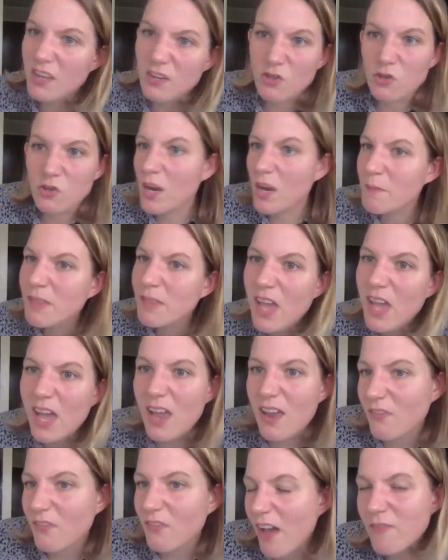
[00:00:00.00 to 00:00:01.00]
enjoying my
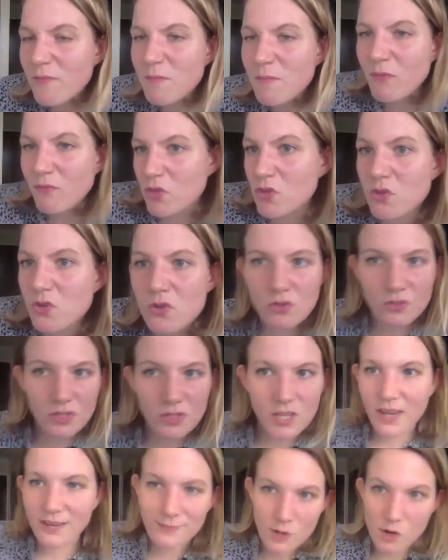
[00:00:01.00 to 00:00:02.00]
life, having my food,
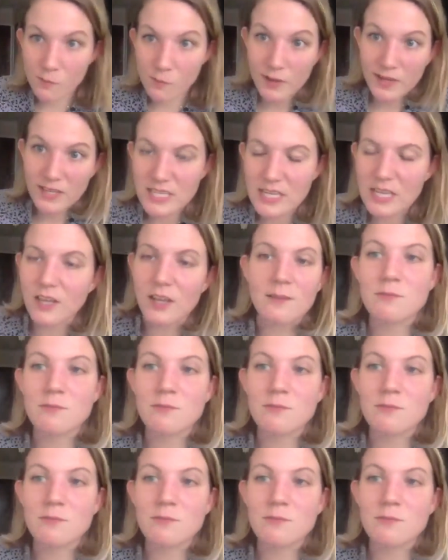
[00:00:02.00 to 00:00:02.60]
like no big deal.